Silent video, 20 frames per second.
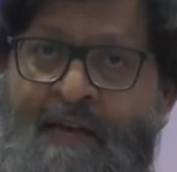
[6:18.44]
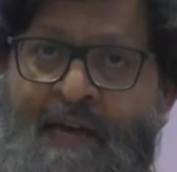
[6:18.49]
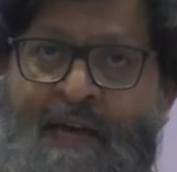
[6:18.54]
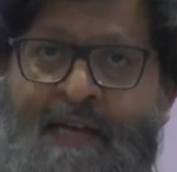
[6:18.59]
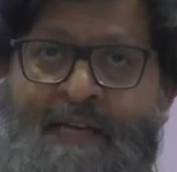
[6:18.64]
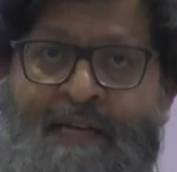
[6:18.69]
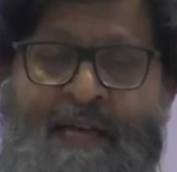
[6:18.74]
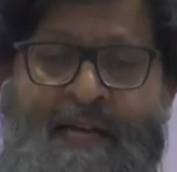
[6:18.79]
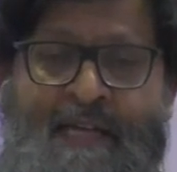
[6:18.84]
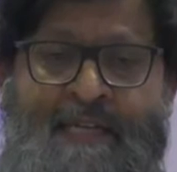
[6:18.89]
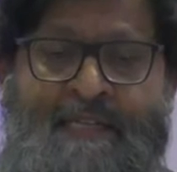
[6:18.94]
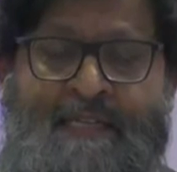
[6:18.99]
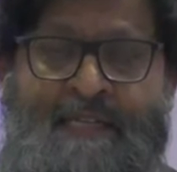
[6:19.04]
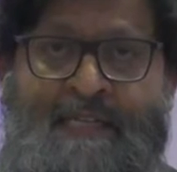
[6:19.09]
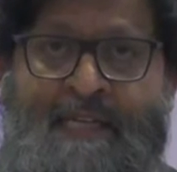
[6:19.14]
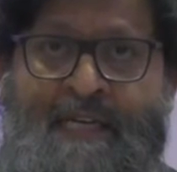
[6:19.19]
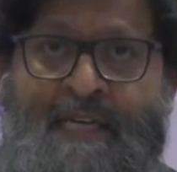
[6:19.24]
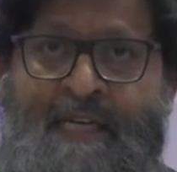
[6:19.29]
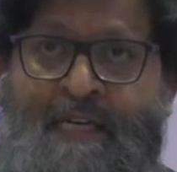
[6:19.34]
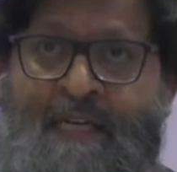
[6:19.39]
And
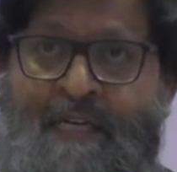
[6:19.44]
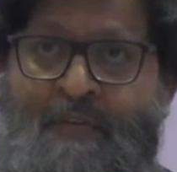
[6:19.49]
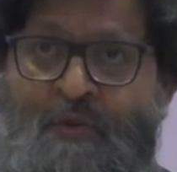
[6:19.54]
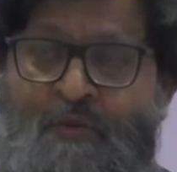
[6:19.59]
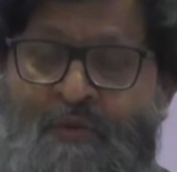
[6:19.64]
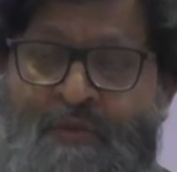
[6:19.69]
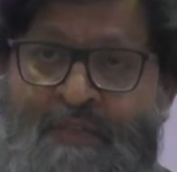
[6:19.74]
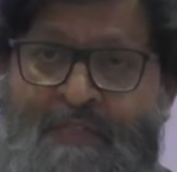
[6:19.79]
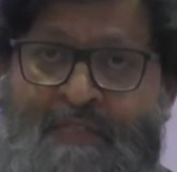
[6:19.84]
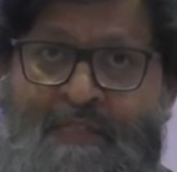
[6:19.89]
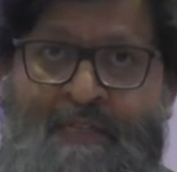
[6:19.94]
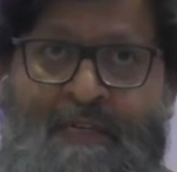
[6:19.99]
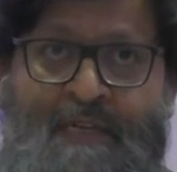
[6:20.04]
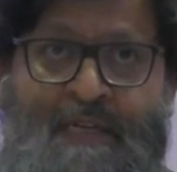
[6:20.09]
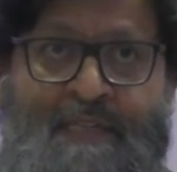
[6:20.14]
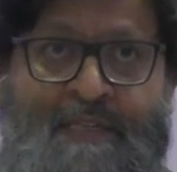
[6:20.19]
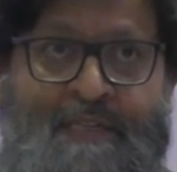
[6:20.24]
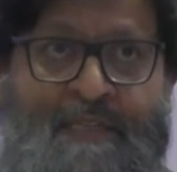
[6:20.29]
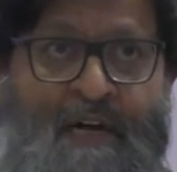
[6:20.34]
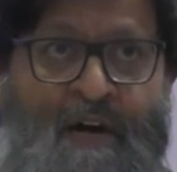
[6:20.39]
you
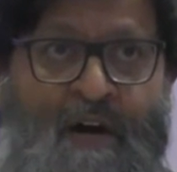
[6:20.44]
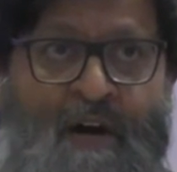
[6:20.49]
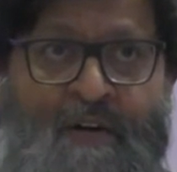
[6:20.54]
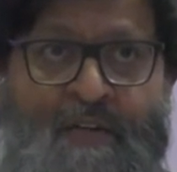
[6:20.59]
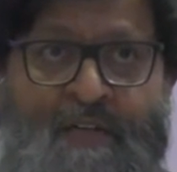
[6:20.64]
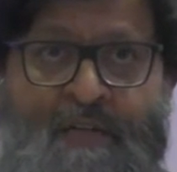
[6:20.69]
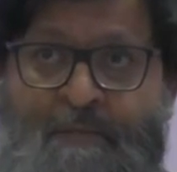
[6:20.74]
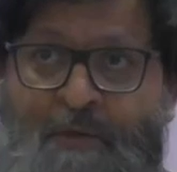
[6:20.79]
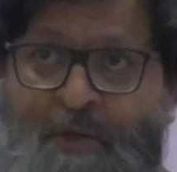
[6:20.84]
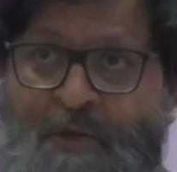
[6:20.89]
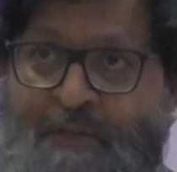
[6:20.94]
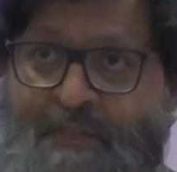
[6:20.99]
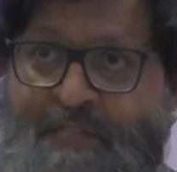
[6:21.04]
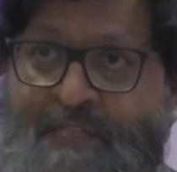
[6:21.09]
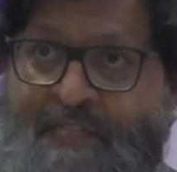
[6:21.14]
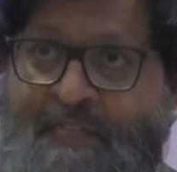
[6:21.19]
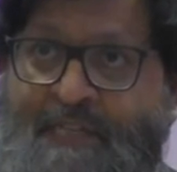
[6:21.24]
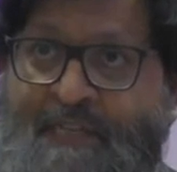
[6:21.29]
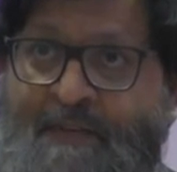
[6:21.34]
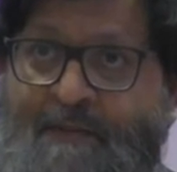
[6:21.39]
know, our
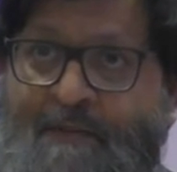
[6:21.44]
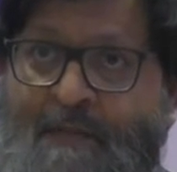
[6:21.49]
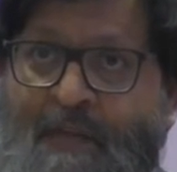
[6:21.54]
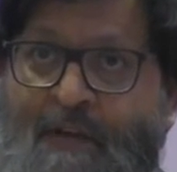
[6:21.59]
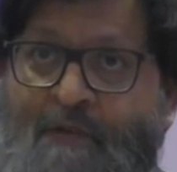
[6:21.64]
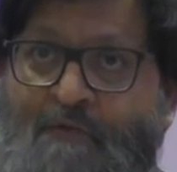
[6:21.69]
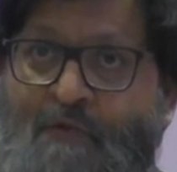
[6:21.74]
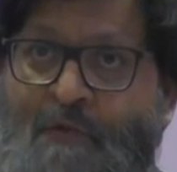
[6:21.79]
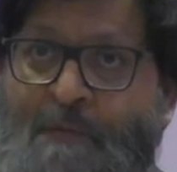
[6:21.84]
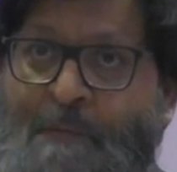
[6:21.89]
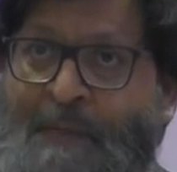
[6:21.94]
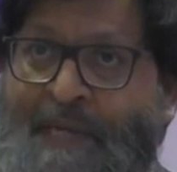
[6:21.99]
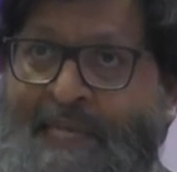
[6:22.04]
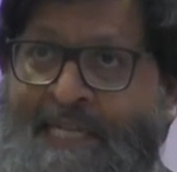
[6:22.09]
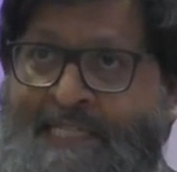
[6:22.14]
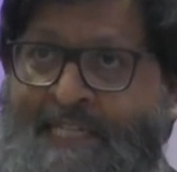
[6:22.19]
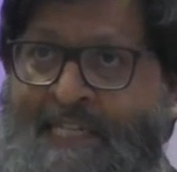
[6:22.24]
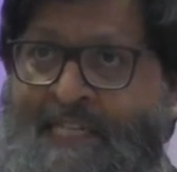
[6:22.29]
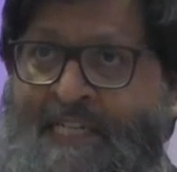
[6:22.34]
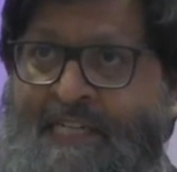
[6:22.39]
community
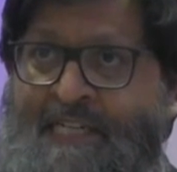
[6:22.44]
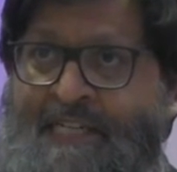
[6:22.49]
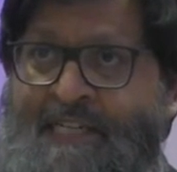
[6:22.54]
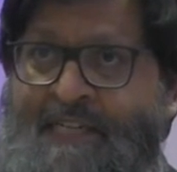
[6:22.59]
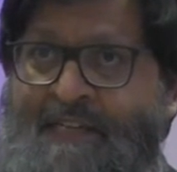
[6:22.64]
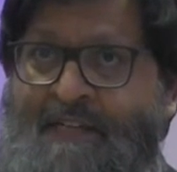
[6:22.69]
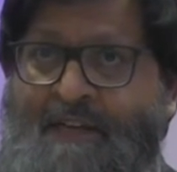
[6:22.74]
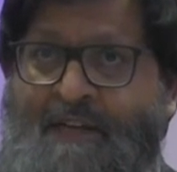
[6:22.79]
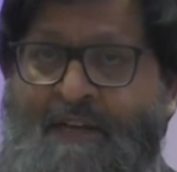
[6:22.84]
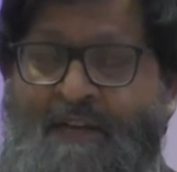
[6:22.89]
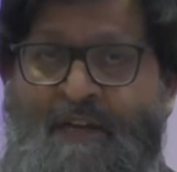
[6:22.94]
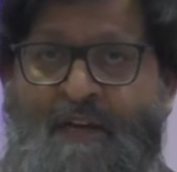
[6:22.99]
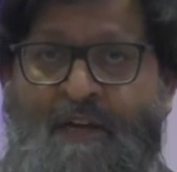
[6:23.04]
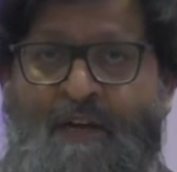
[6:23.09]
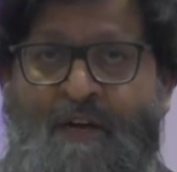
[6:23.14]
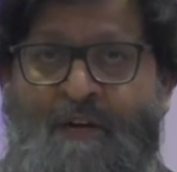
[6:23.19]
repeatedly